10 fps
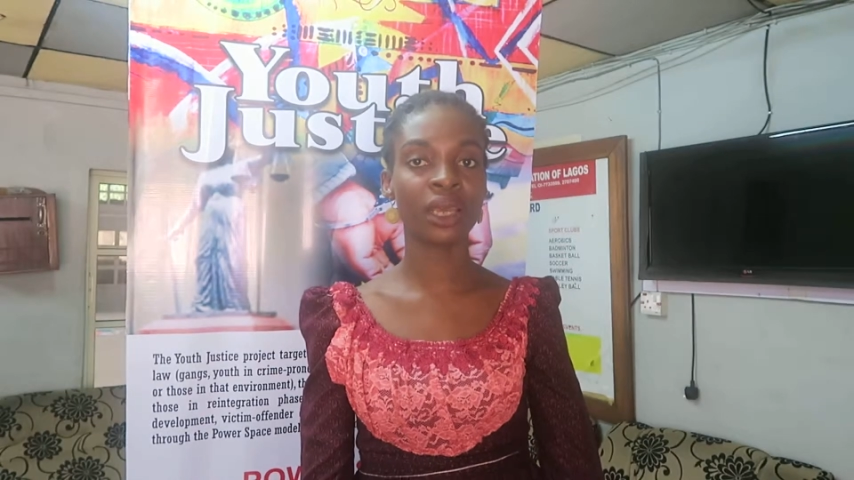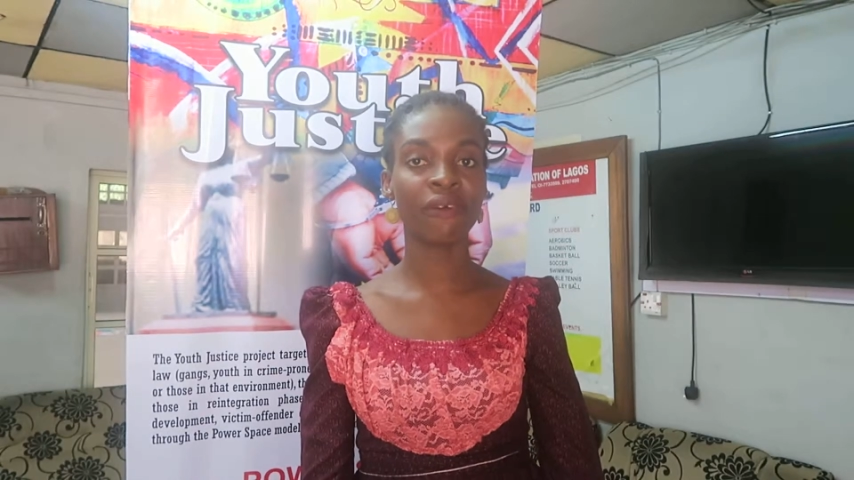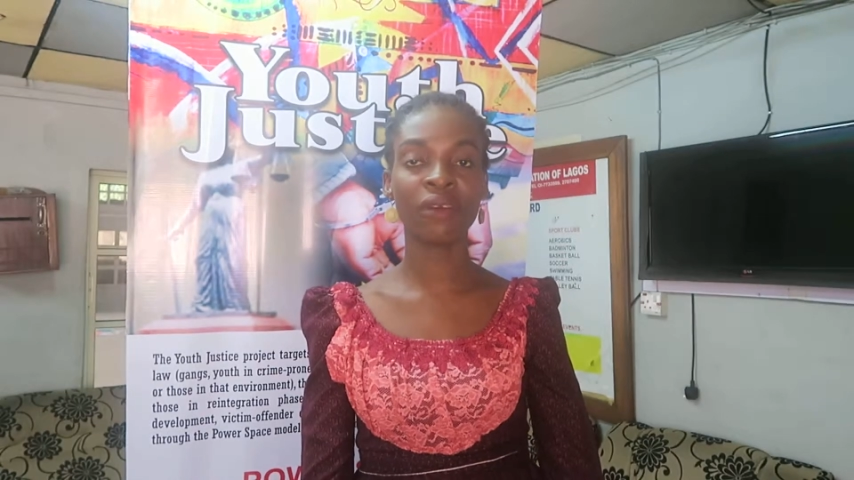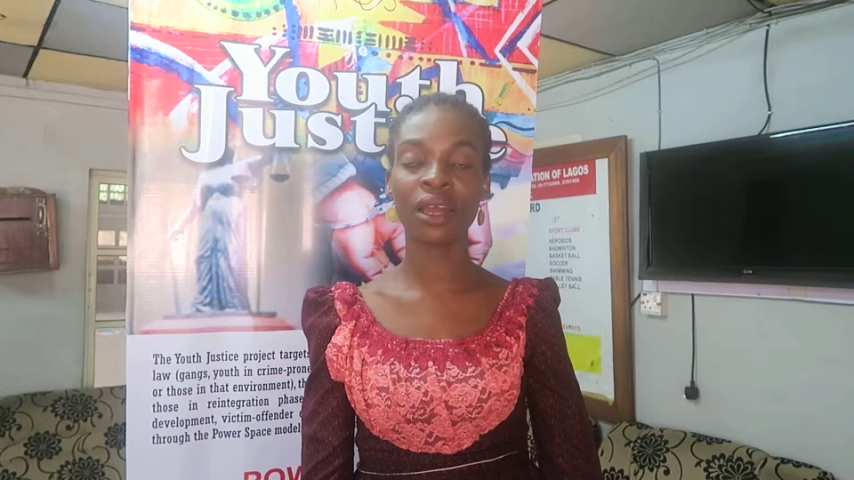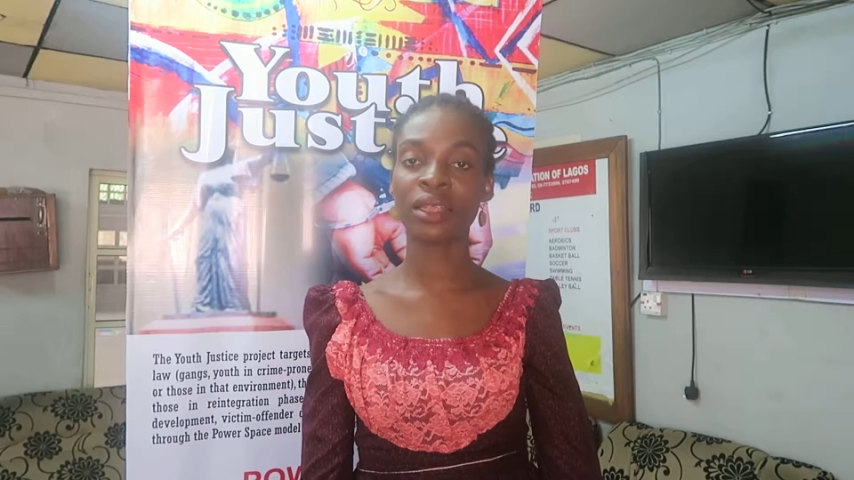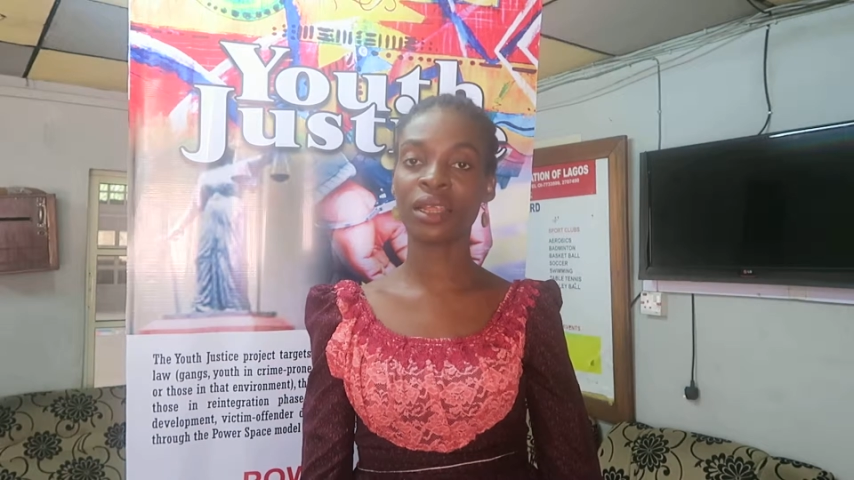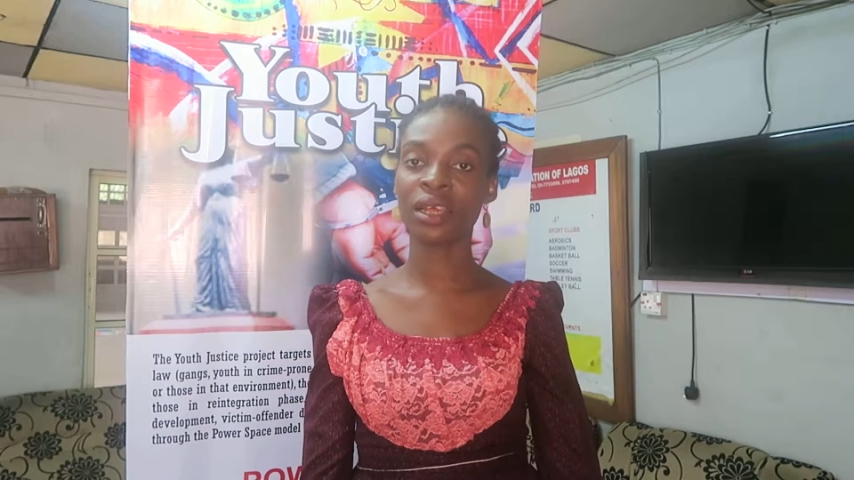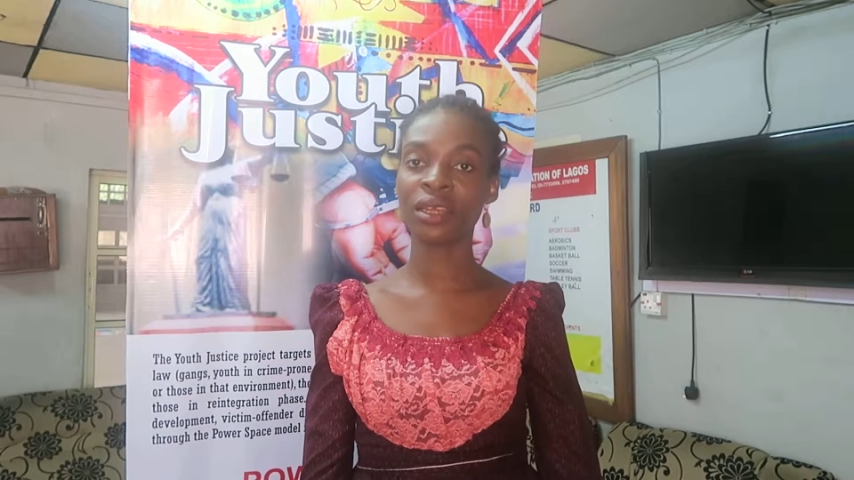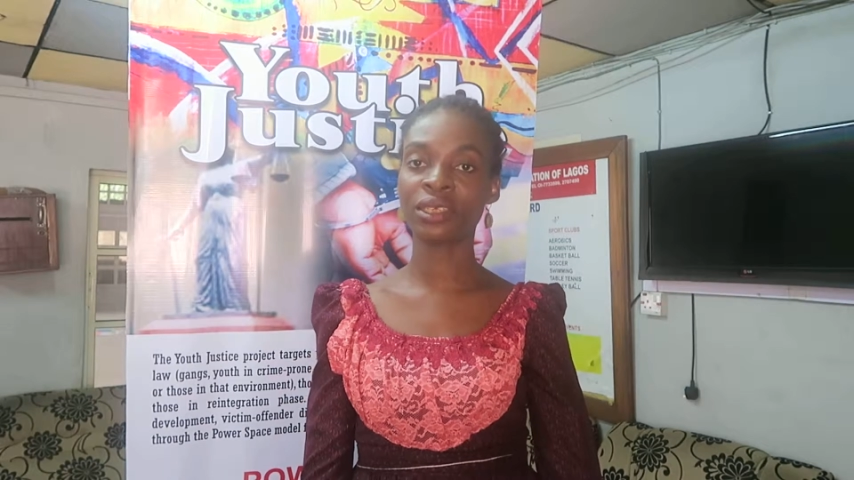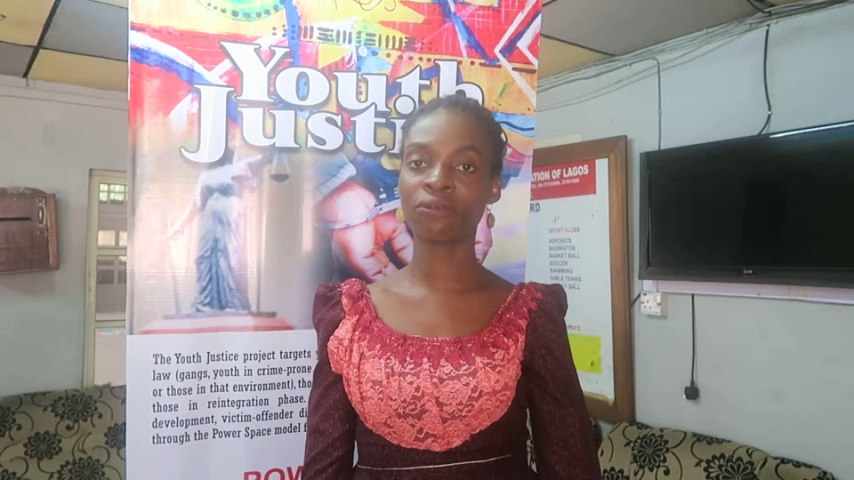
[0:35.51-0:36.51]
the African
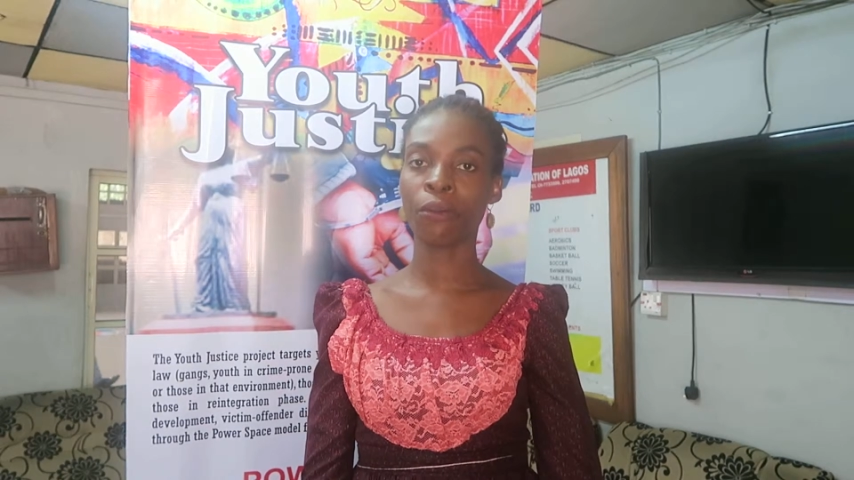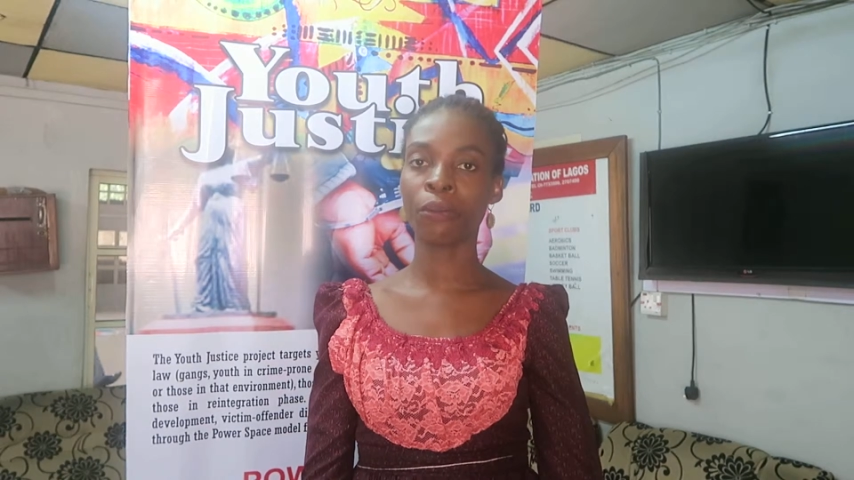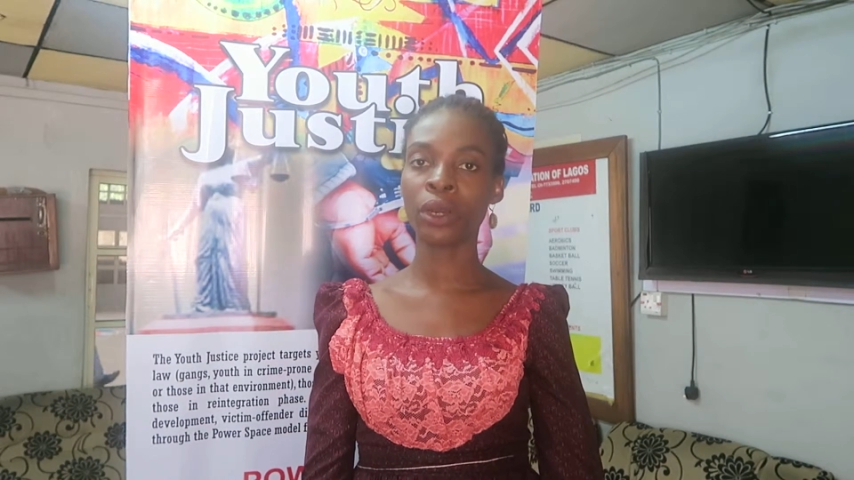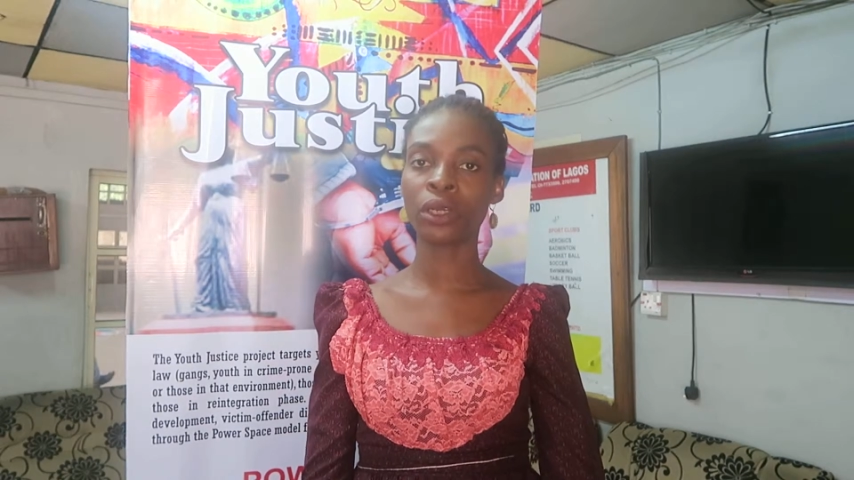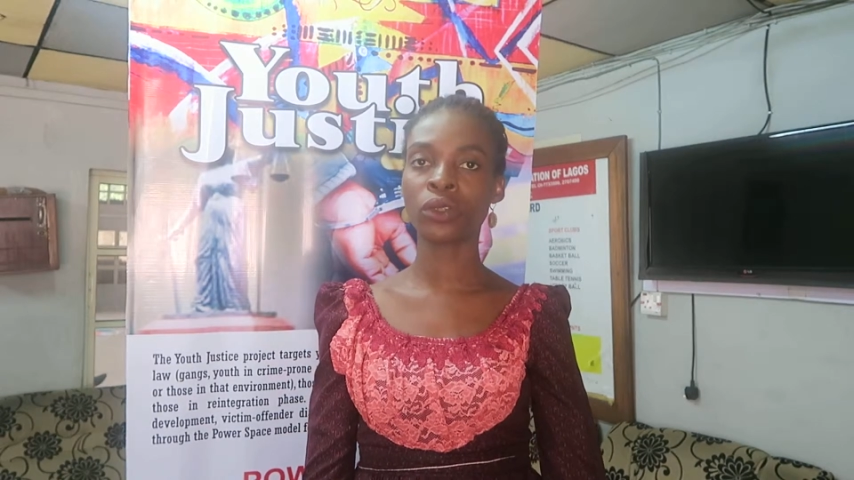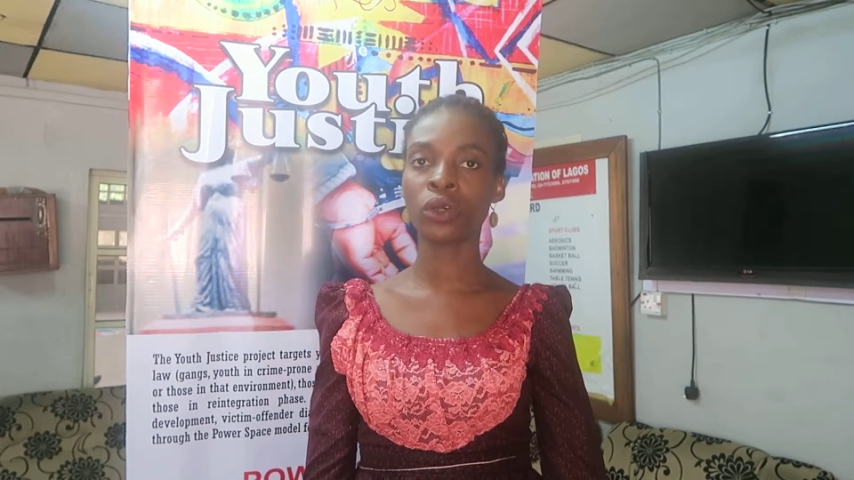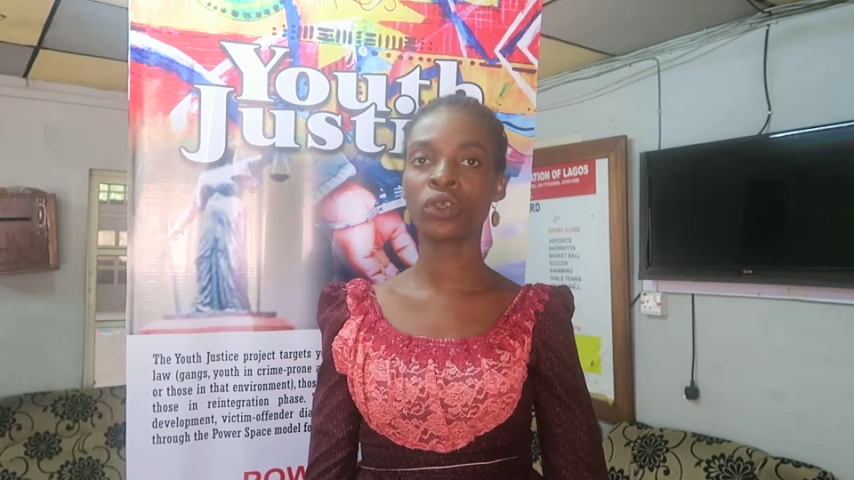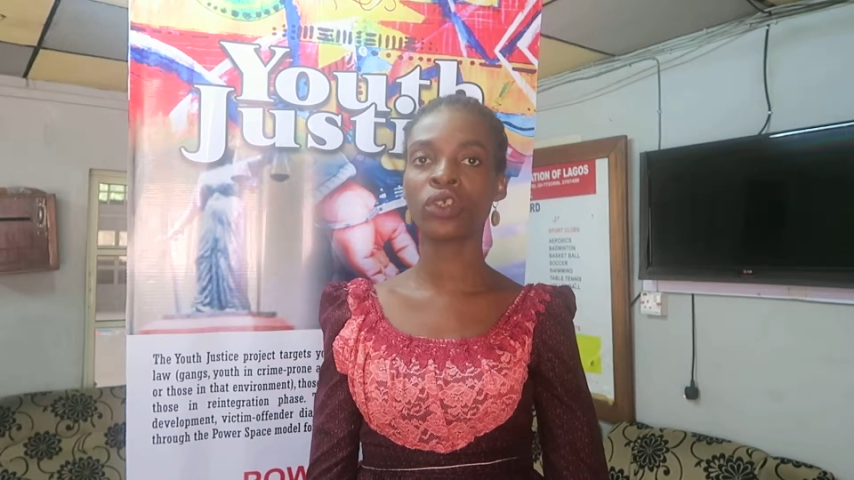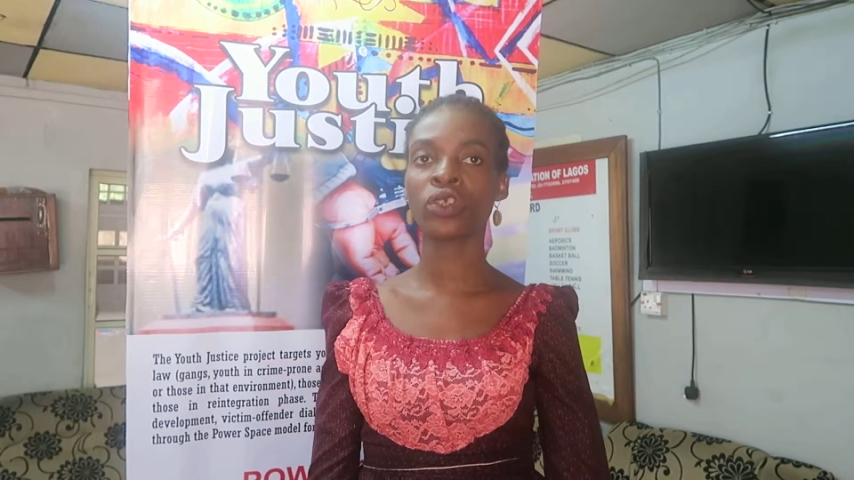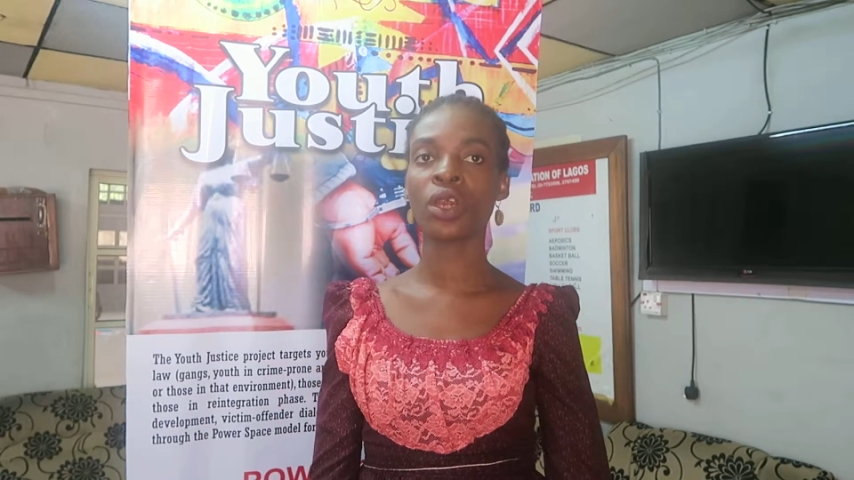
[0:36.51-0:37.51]
Alliance for putting
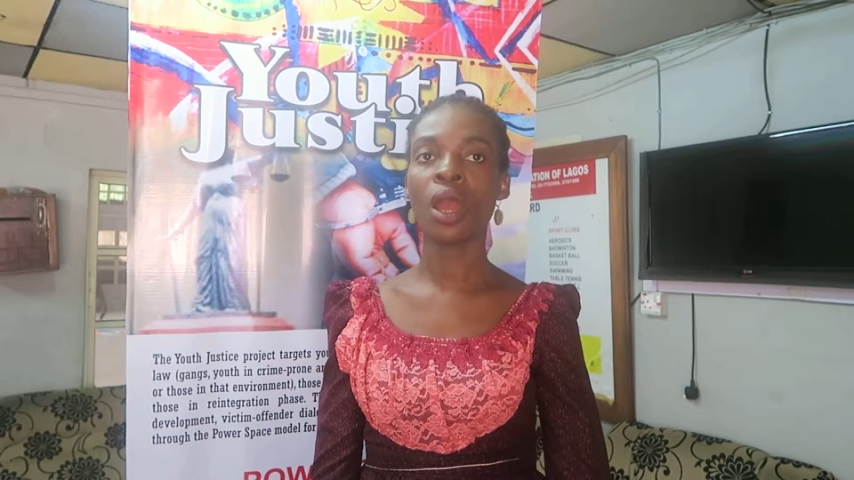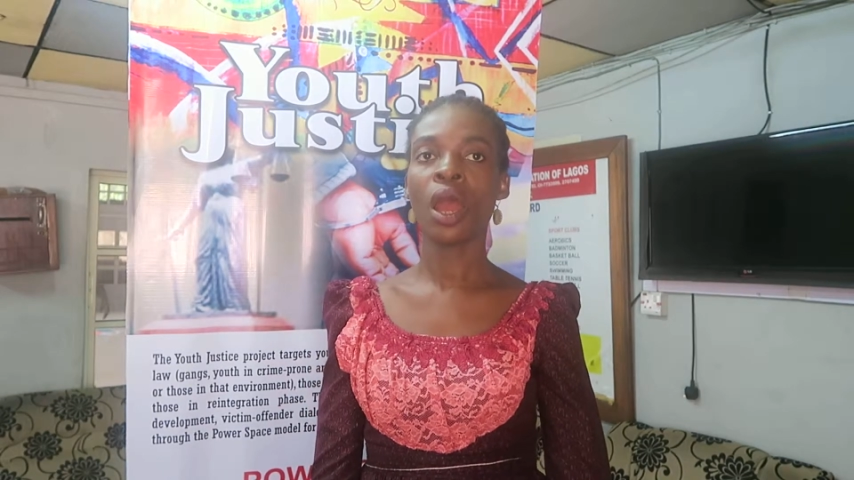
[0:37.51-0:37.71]
such